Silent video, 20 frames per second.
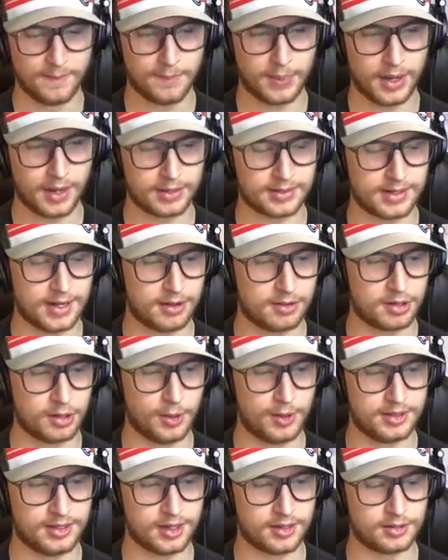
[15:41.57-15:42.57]
Puck now
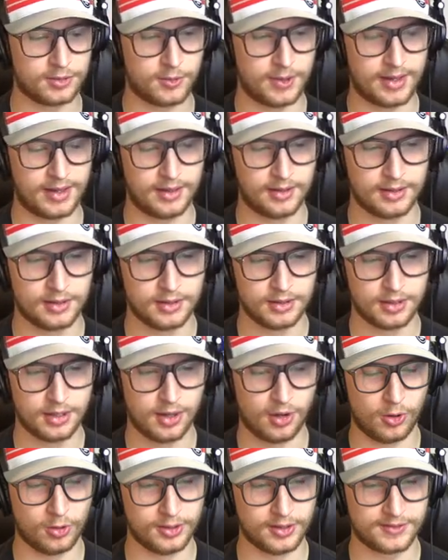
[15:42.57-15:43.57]
going the other way.
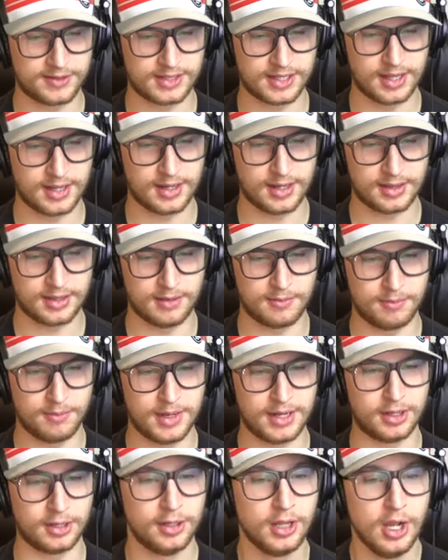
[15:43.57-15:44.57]
Olofsson in the
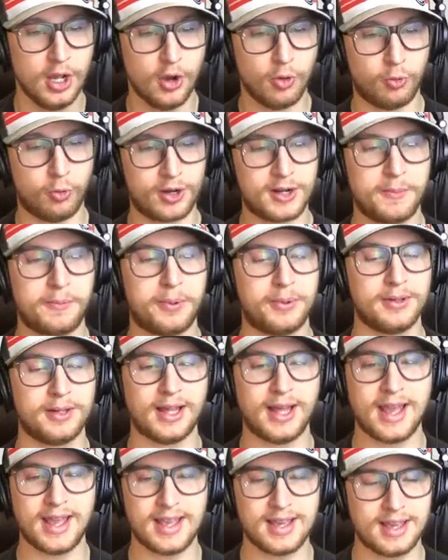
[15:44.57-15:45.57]
middle. What a
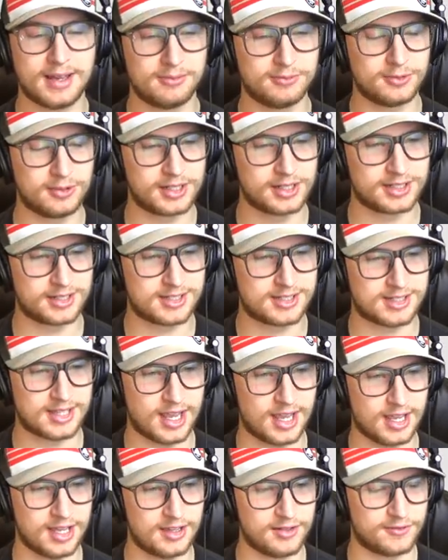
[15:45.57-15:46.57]
play and what a
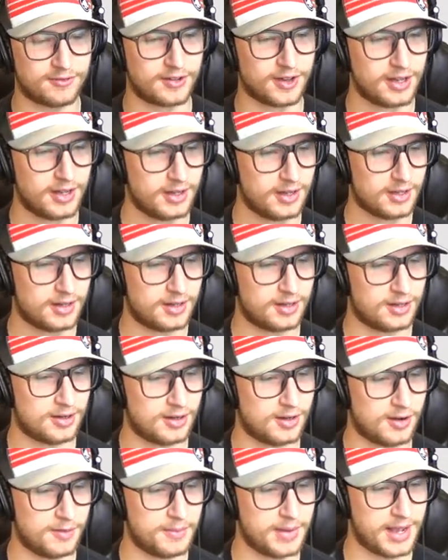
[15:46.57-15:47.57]
save.
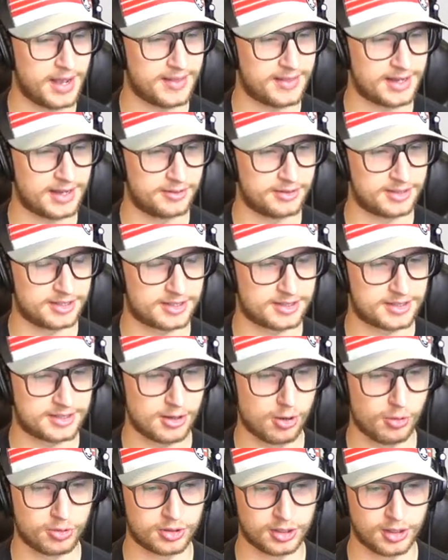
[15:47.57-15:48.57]
Oh man, that was
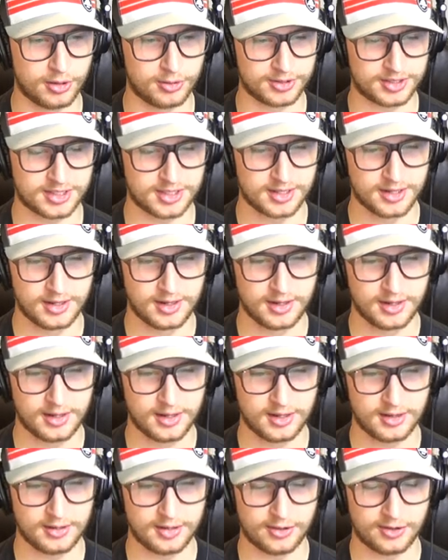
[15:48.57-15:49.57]
so close.
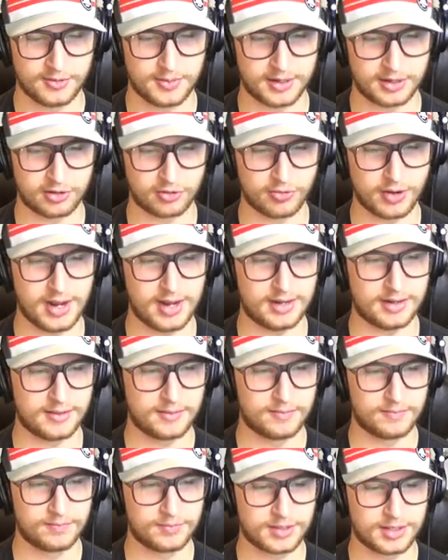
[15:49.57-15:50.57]
That would have been great,
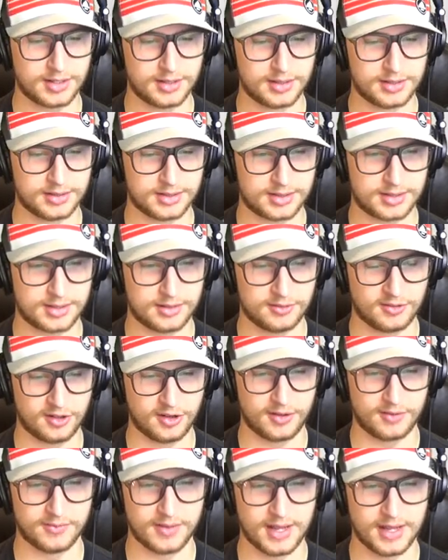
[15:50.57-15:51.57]
because it would
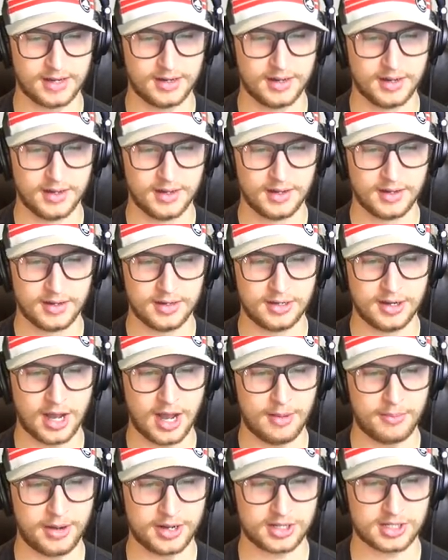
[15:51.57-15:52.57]
have been
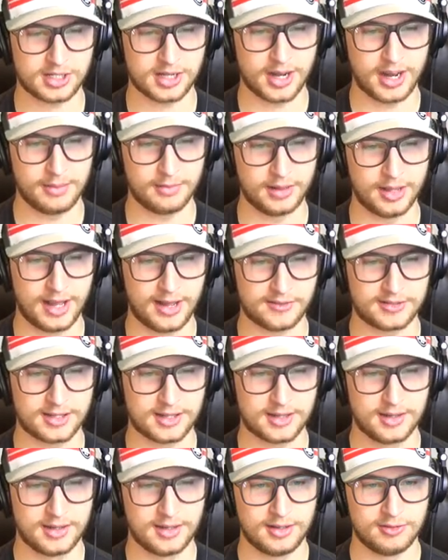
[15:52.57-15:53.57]
not much time
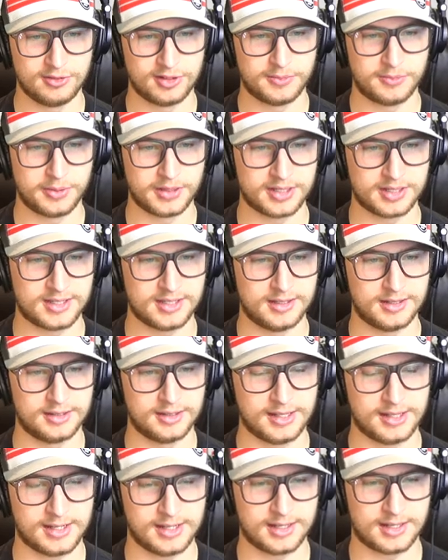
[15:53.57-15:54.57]
left. Would have put us in the
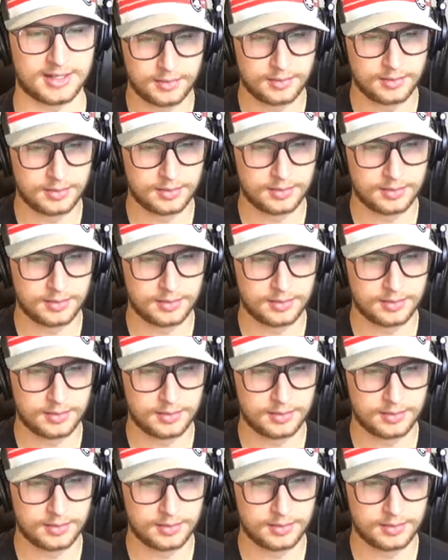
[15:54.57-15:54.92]
lead.